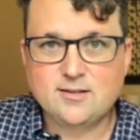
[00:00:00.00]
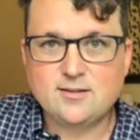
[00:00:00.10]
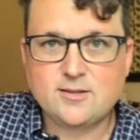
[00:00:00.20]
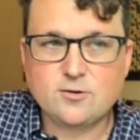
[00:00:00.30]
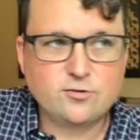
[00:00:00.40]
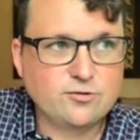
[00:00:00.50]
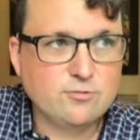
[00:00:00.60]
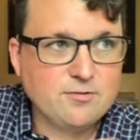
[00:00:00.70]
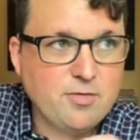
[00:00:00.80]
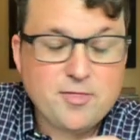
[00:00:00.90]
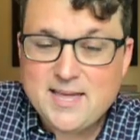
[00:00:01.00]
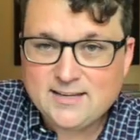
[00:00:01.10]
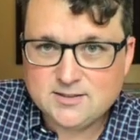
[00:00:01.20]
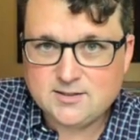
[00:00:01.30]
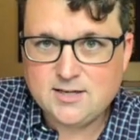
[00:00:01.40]
there are certain
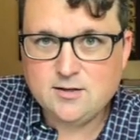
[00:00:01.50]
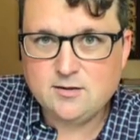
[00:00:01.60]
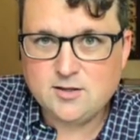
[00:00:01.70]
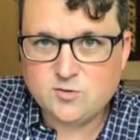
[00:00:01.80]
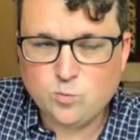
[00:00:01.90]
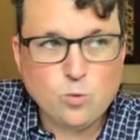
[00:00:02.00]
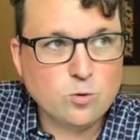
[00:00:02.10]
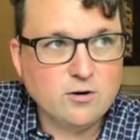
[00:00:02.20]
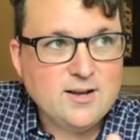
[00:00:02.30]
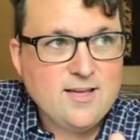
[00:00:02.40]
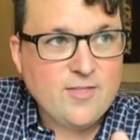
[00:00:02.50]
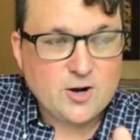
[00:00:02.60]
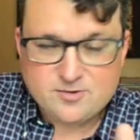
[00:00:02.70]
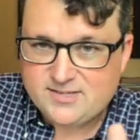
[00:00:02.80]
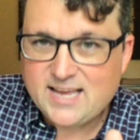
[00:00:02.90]
things in this war that are
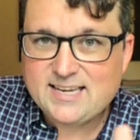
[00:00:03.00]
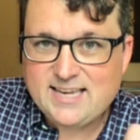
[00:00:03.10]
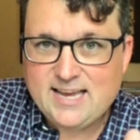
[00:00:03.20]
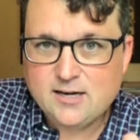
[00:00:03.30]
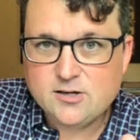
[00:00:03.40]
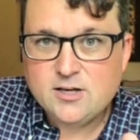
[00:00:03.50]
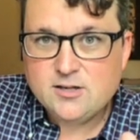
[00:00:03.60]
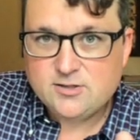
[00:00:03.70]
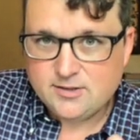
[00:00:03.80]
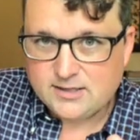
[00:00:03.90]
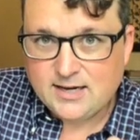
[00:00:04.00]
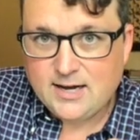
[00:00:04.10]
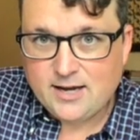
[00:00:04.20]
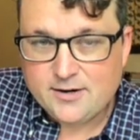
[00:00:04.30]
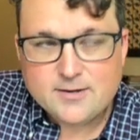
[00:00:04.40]
dedicated to the
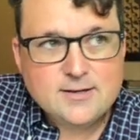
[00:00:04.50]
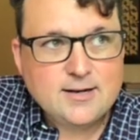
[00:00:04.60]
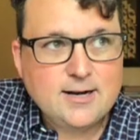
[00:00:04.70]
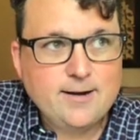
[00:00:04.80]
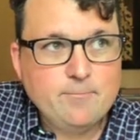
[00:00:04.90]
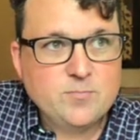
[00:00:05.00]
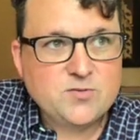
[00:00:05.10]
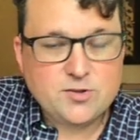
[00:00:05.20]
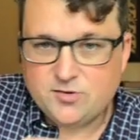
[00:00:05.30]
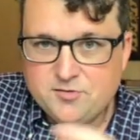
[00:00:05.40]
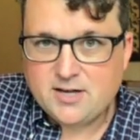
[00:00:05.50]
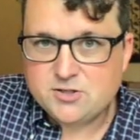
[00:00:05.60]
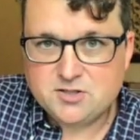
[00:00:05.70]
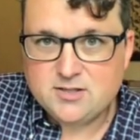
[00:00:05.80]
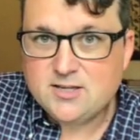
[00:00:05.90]
god. So this is not
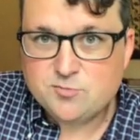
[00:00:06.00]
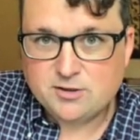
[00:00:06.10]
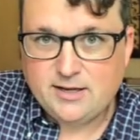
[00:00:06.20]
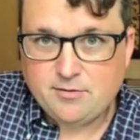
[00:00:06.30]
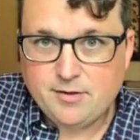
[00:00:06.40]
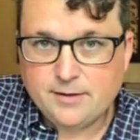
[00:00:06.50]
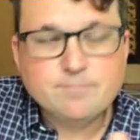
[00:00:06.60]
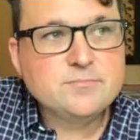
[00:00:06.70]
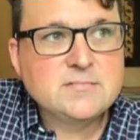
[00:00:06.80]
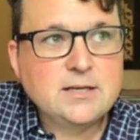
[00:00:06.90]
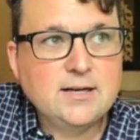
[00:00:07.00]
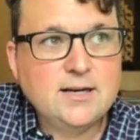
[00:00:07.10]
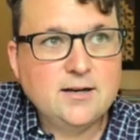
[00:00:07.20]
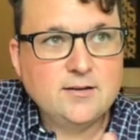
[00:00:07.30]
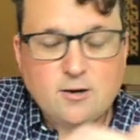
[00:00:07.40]
just an Israelite thing,
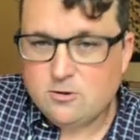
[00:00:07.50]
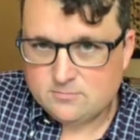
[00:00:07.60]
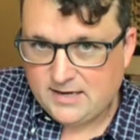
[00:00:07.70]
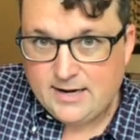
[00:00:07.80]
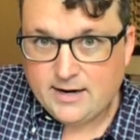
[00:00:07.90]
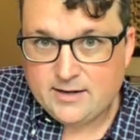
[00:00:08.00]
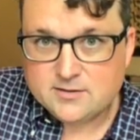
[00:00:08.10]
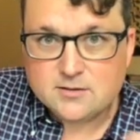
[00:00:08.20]
all Canaanites,